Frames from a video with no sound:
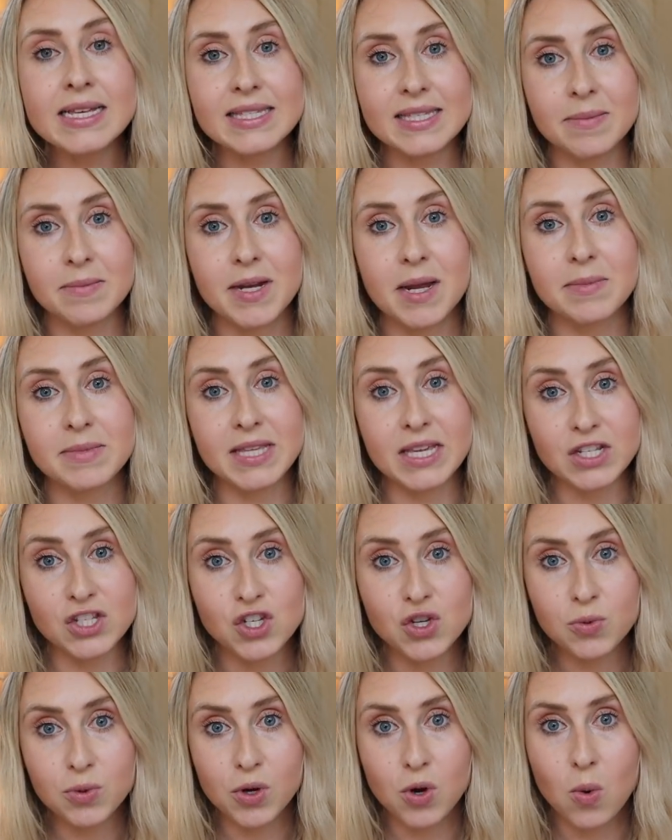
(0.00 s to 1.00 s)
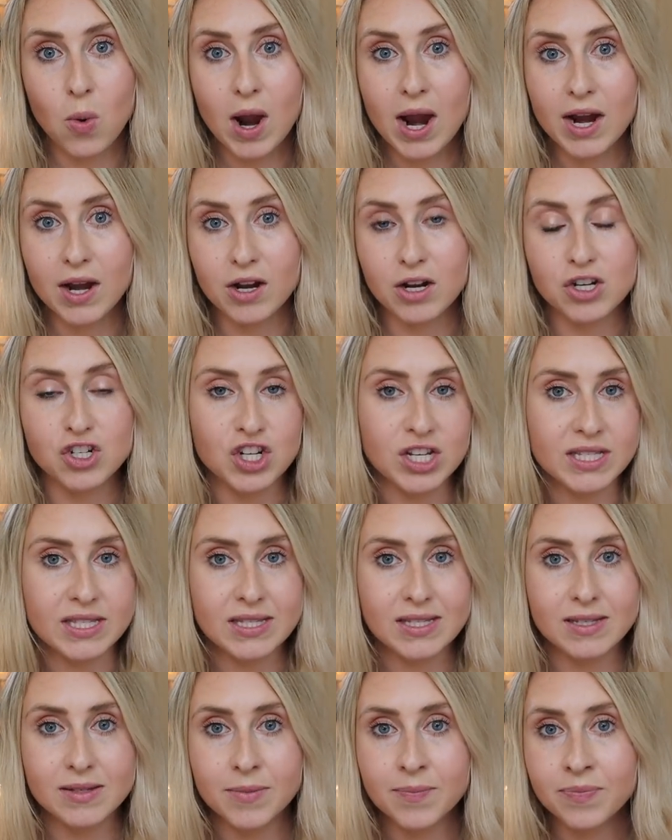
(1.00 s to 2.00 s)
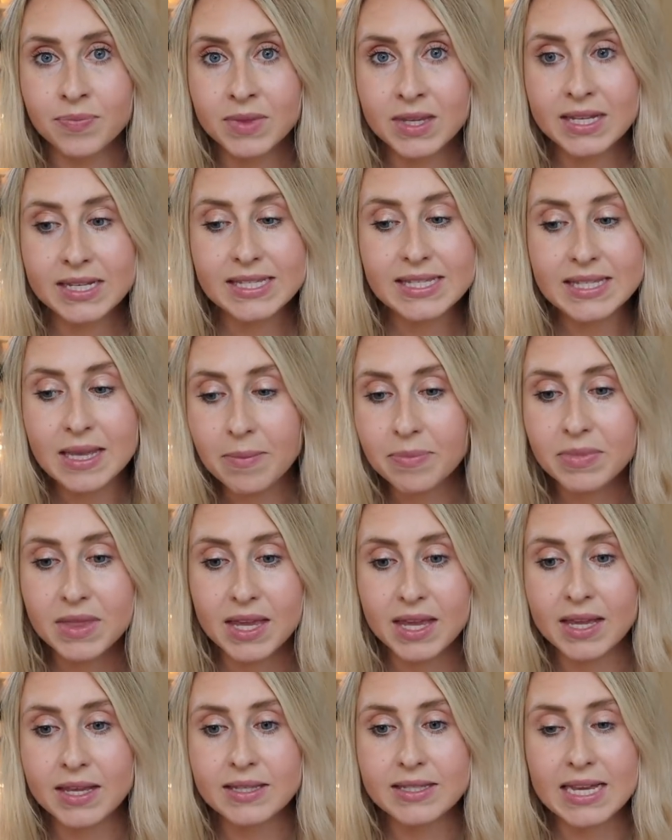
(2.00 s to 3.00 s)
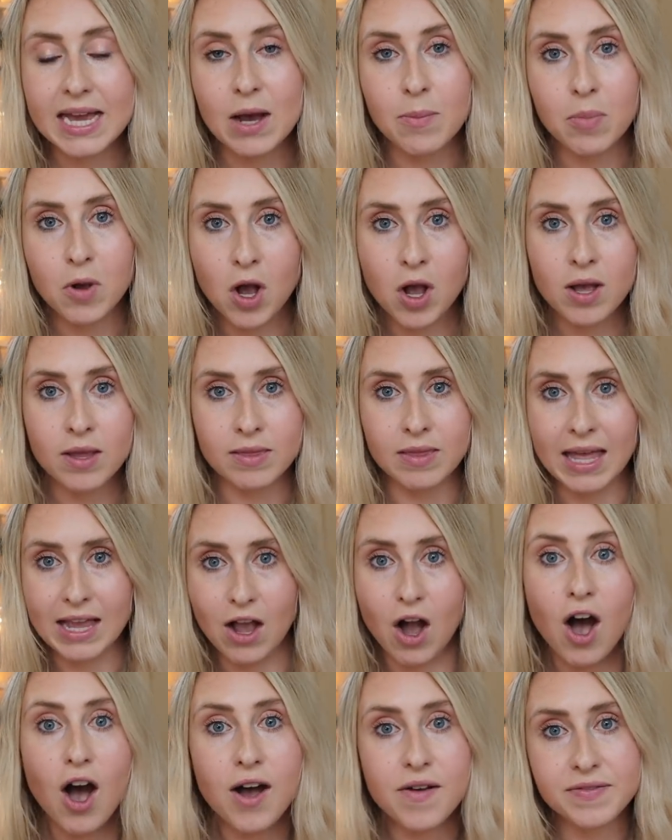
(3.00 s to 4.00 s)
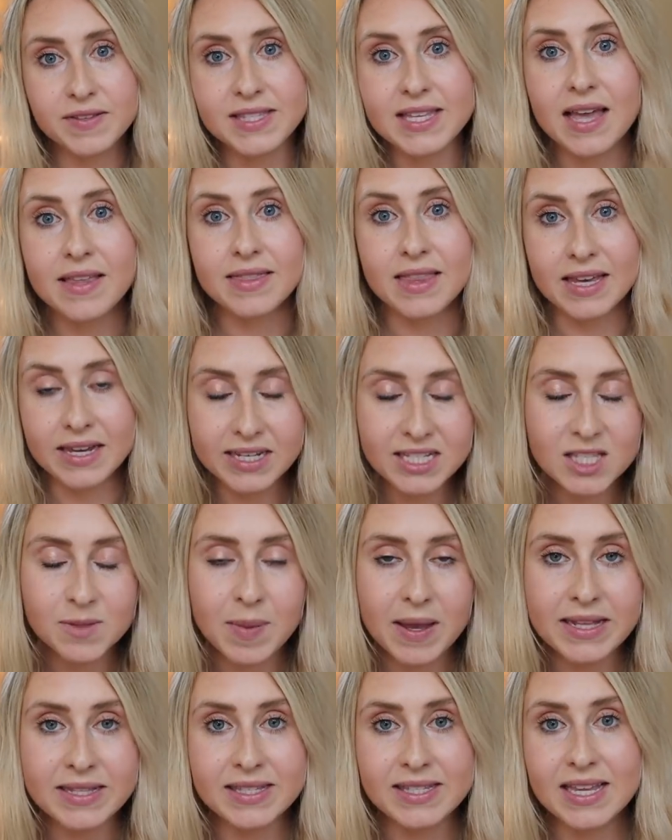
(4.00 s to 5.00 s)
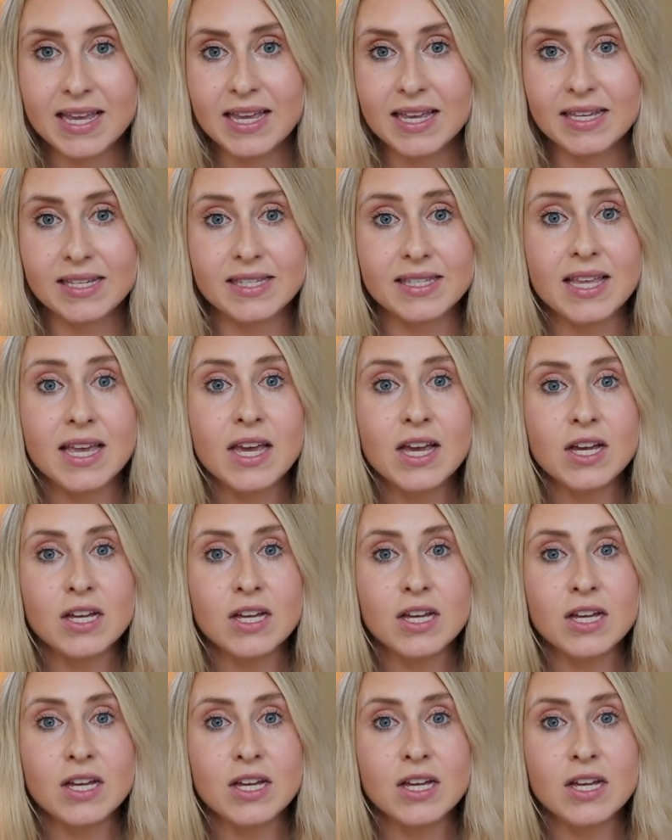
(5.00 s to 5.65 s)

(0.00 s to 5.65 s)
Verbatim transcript: Sometimes they do require just something to help like offset the expenses.